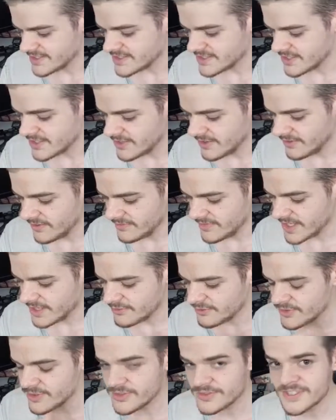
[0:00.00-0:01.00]
so
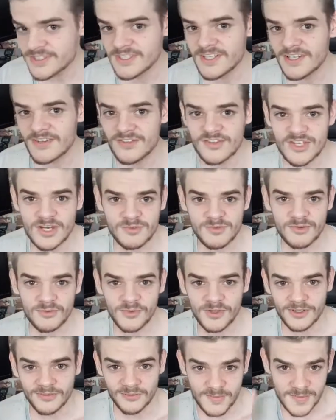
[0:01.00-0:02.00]
yeah, Forgotten Earth Chapter
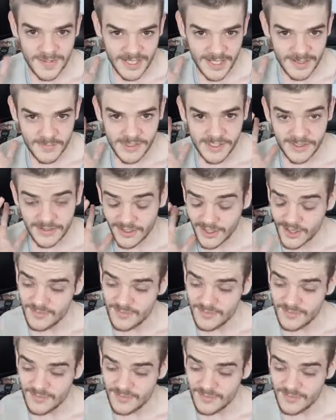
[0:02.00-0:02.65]
1 will be coming